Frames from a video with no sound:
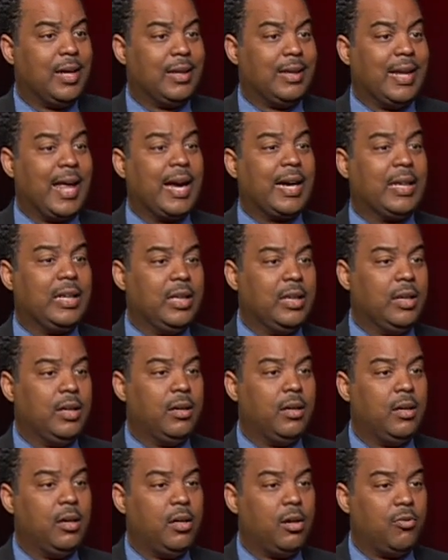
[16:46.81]
likely
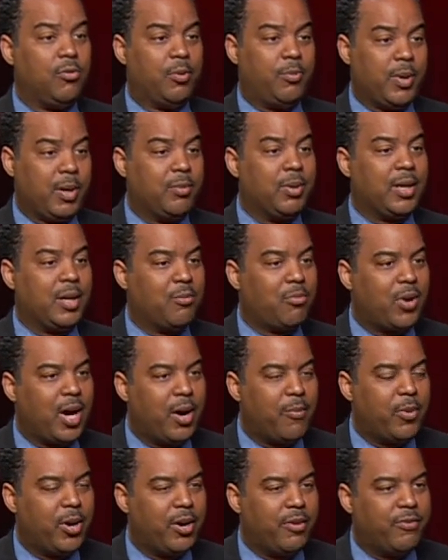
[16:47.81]
Republican
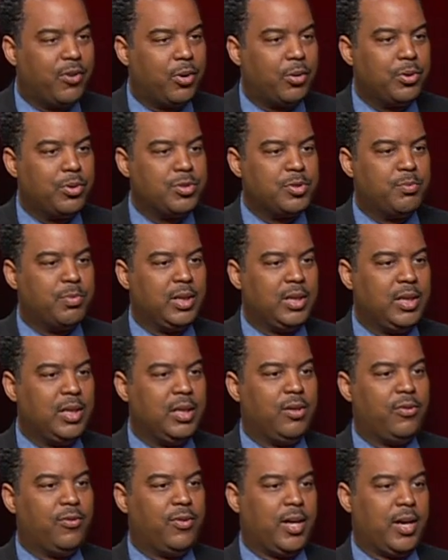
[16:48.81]
primary voters
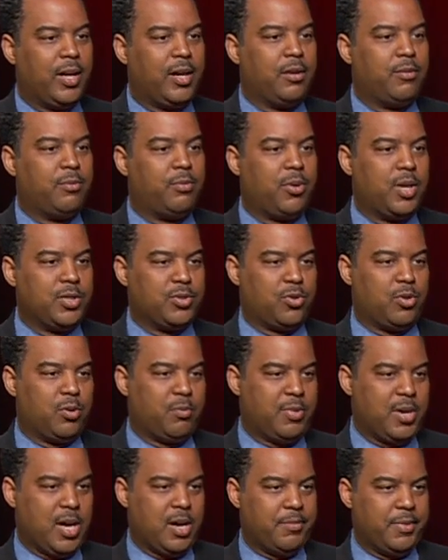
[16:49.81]
believe that President
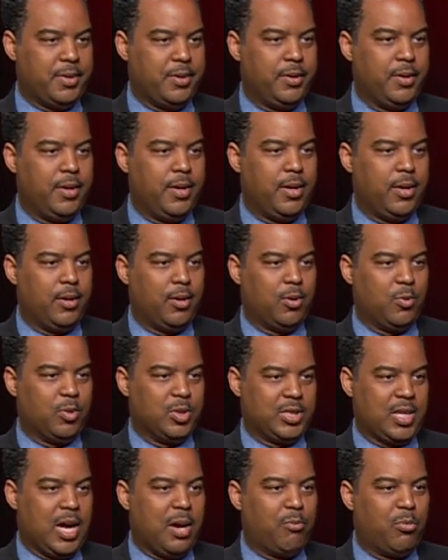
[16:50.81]
Obama
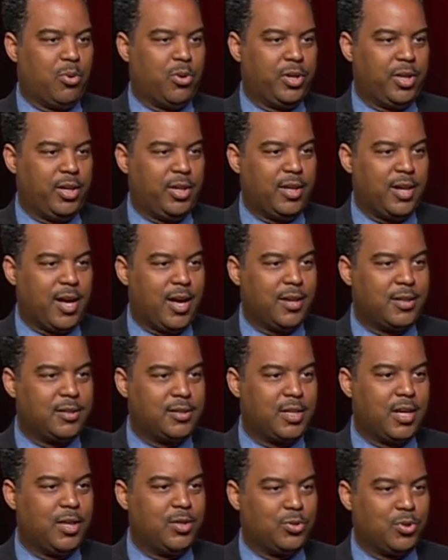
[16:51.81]
was not born in the United
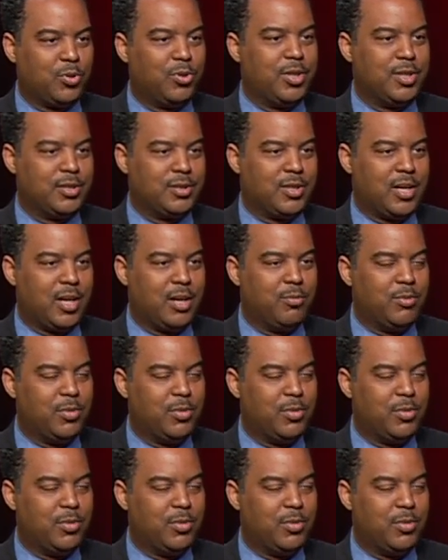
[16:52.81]
States or right. is not a